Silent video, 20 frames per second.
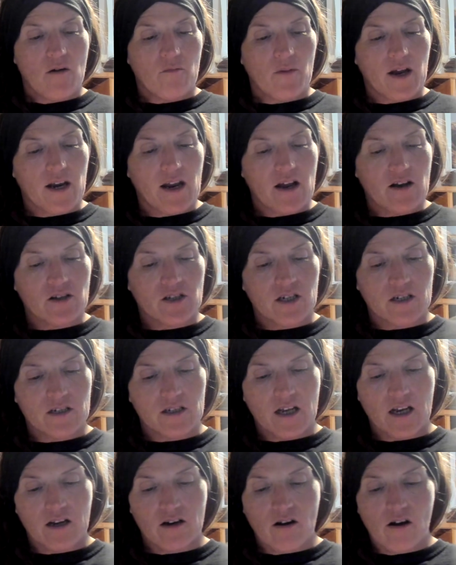By now she had
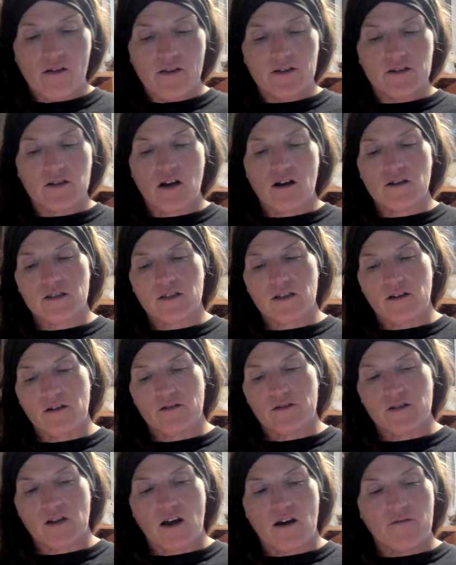taken all the doll's
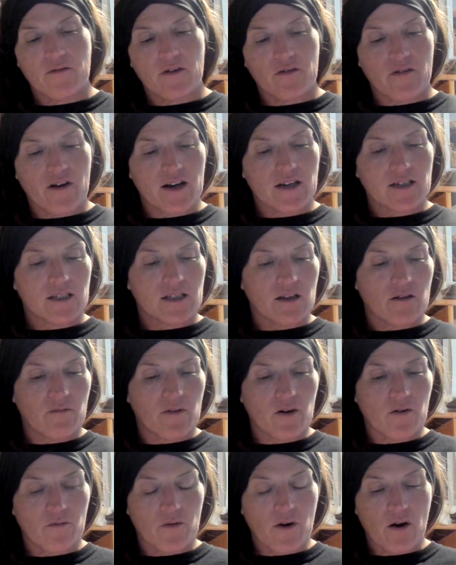clothes off and arranged them
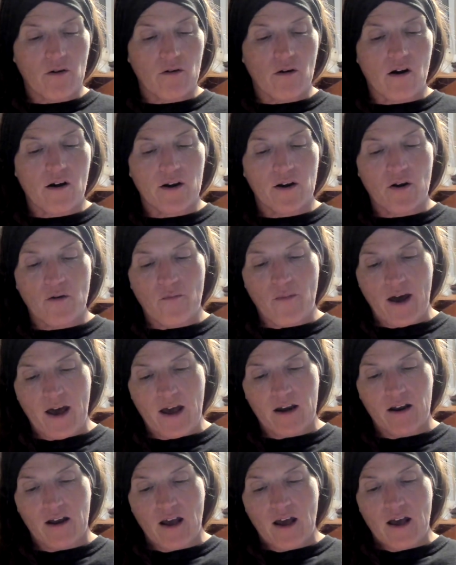in a row on her
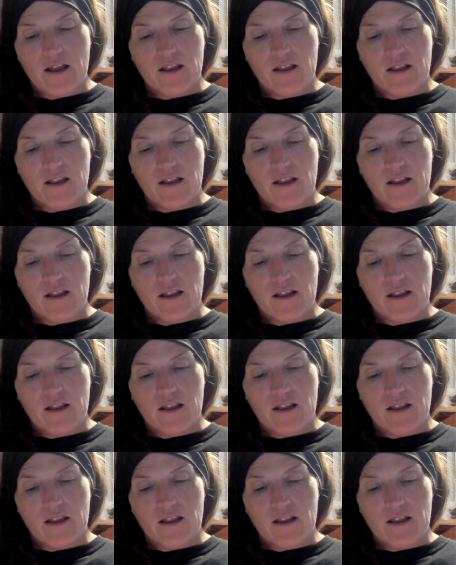bed.